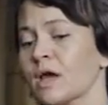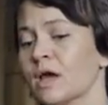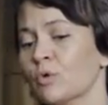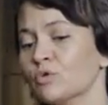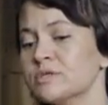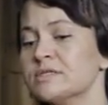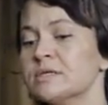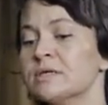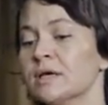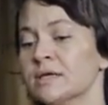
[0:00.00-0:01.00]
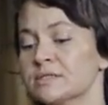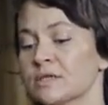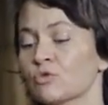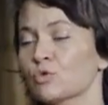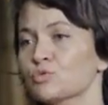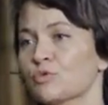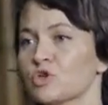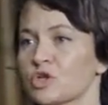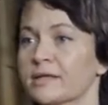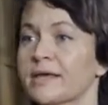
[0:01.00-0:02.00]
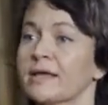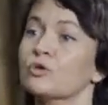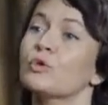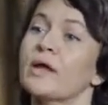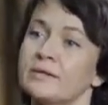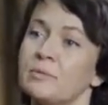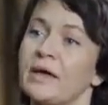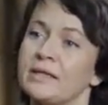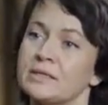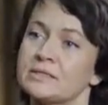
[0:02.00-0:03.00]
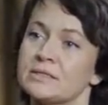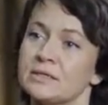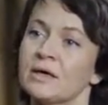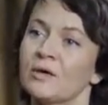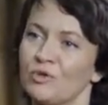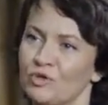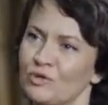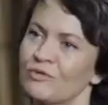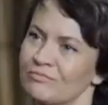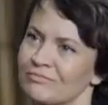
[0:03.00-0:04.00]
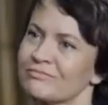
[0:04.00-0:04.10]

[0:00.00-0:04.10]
And what we see is those projects can create dependency between